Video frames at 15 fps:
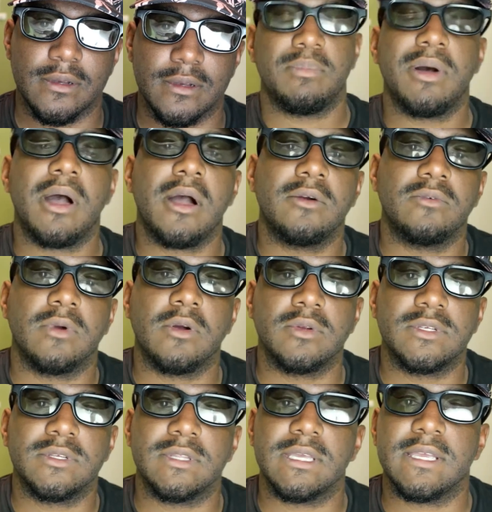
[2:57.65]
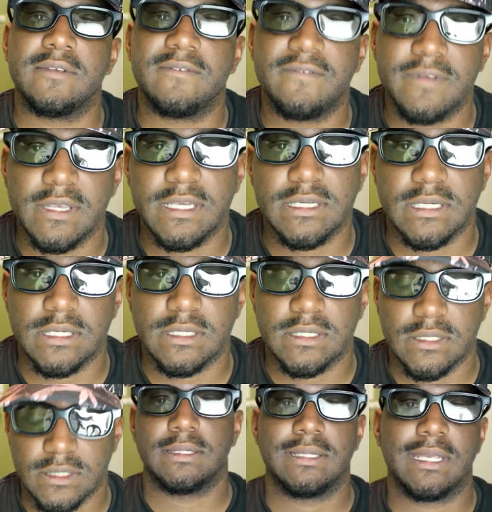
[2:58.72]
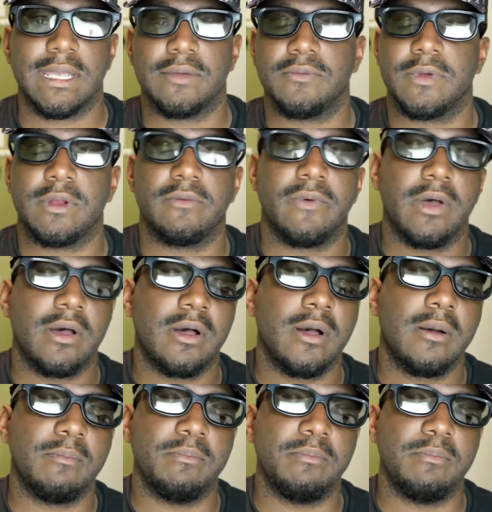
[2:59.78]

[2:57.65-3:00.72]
Paul wrote to the Ephesians to get rid of all